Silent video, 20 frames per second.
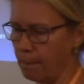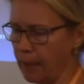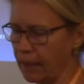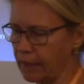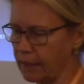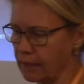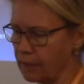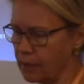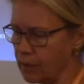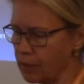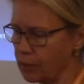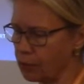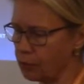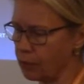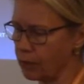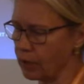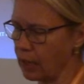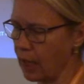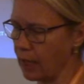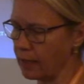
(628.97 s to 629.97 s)
but in this
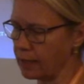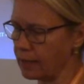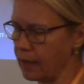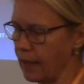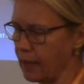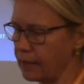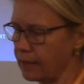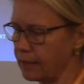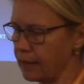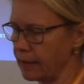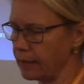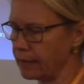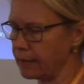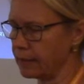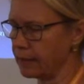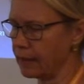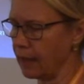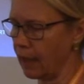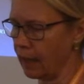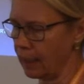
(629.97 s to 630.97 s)
regard they
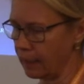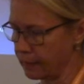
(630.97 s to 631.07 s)
exist,